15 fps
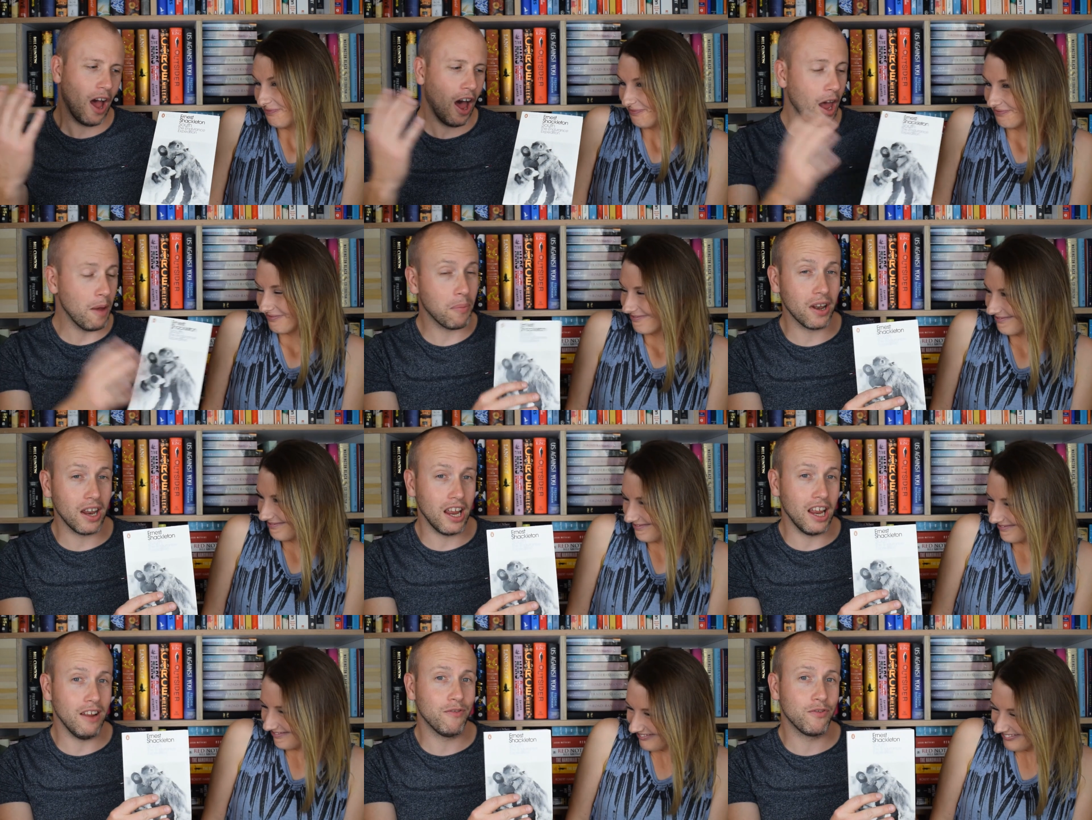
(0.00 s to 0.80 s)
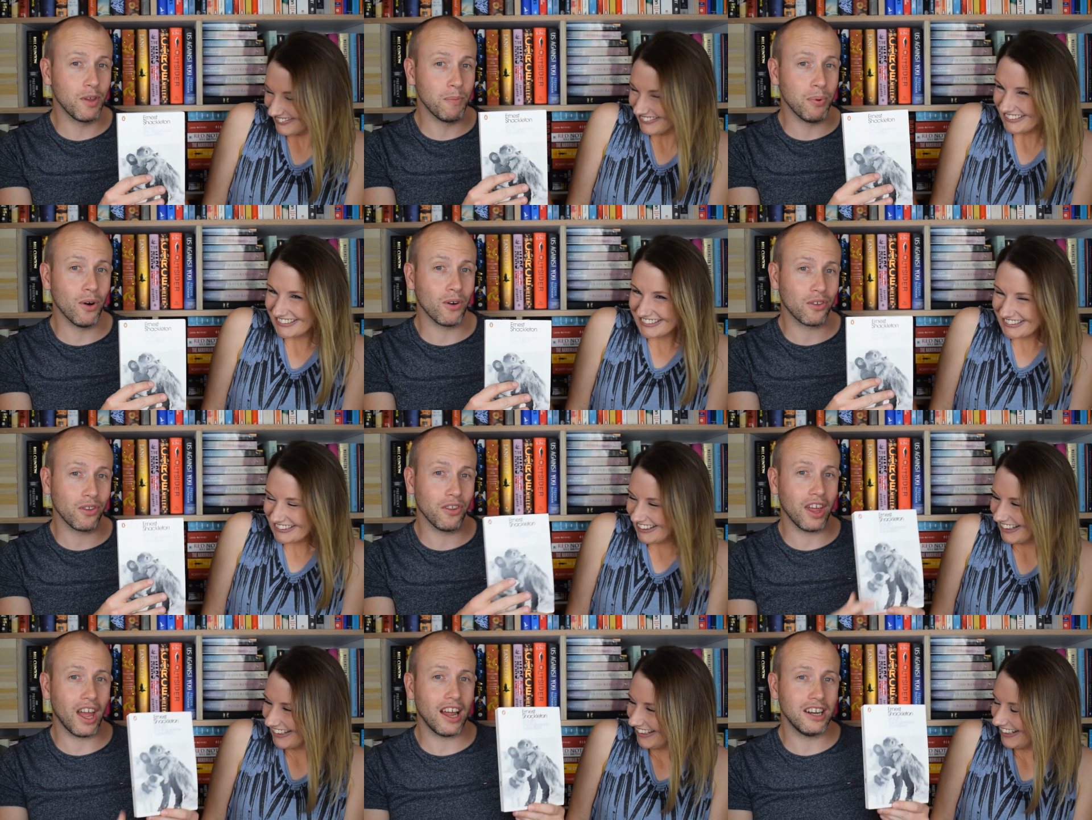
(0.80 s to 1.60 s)
Speaker 1: I believe the book that
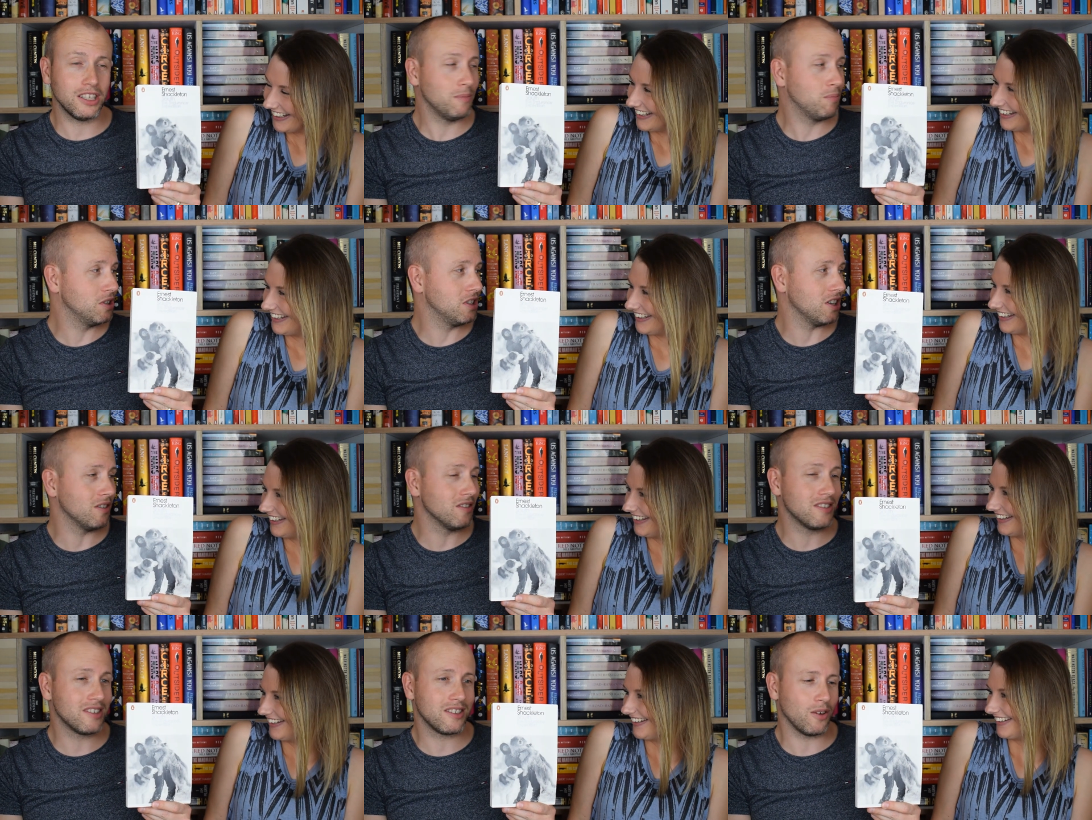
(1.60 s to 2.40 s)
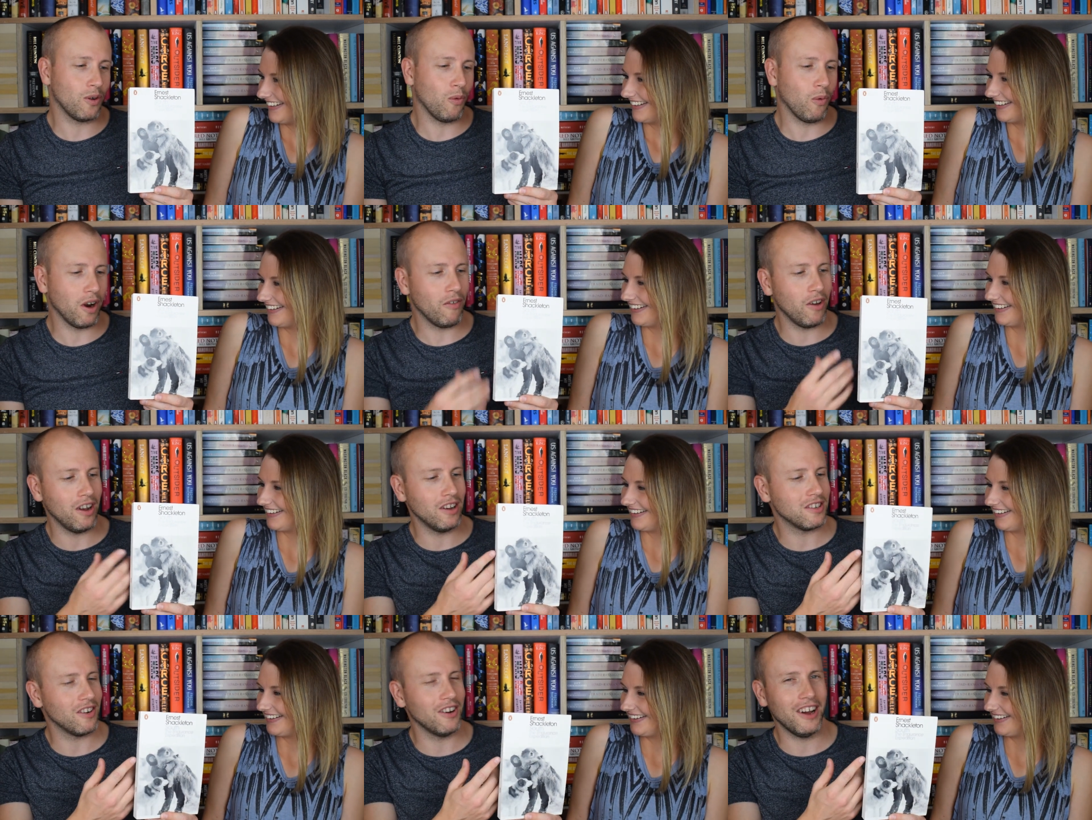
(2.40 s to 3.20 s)
they actually produced, or one of
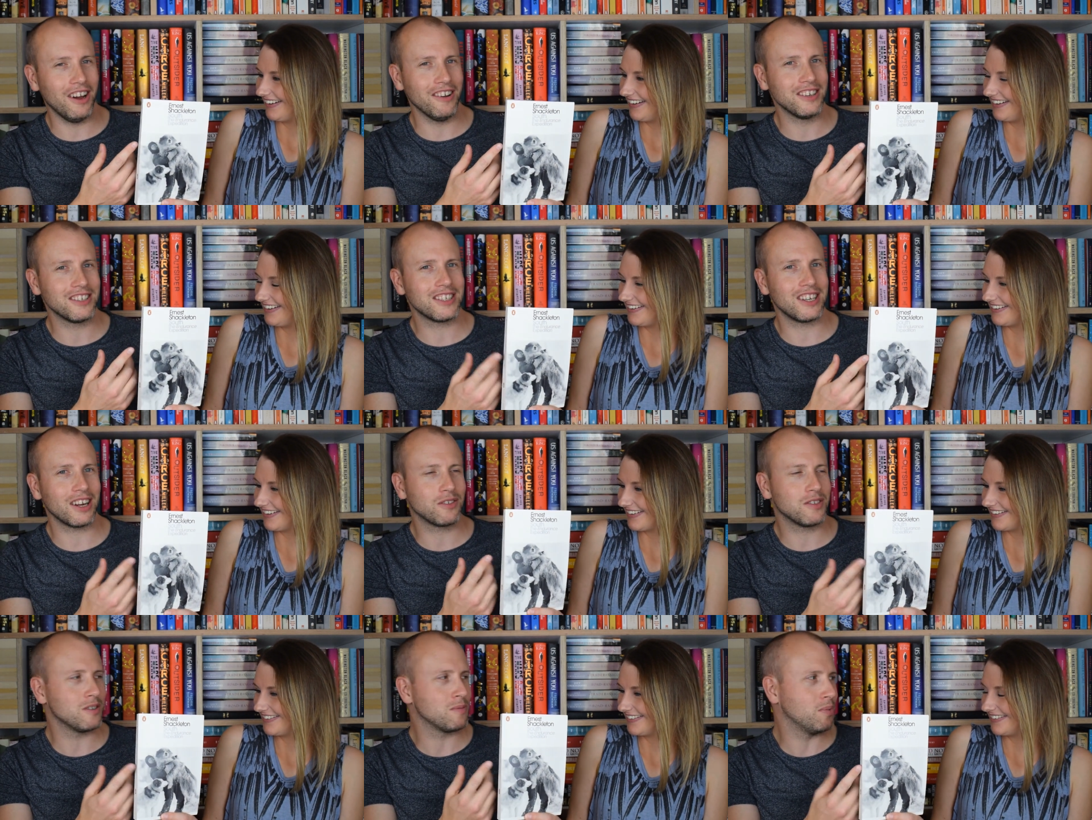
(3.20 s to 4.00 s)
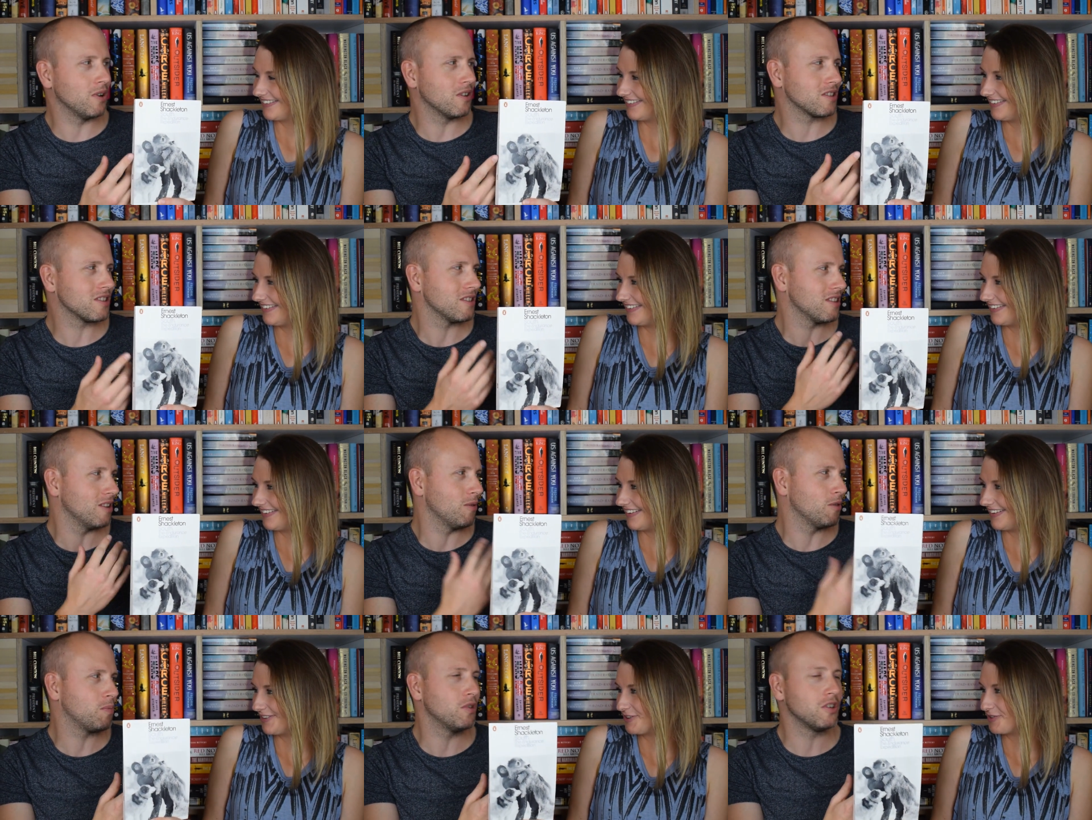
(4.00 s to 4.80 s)
Ernest Shackleton's books that
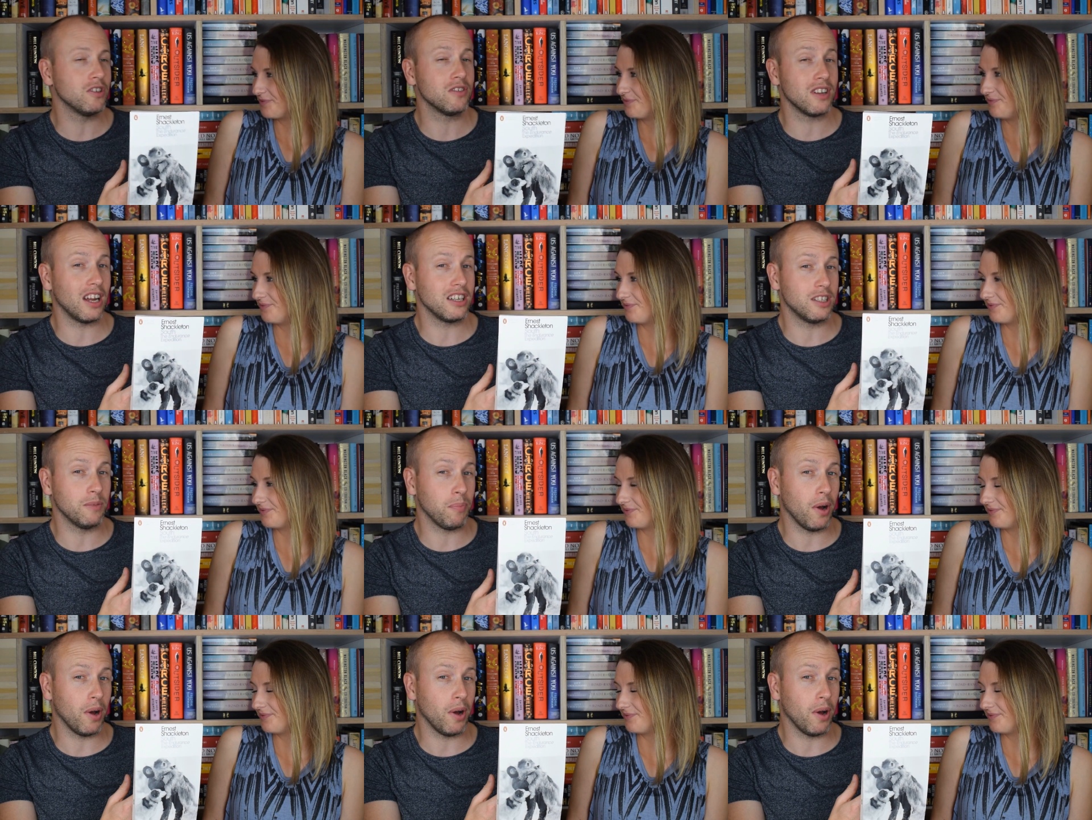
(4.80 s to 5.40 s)
was produced and actually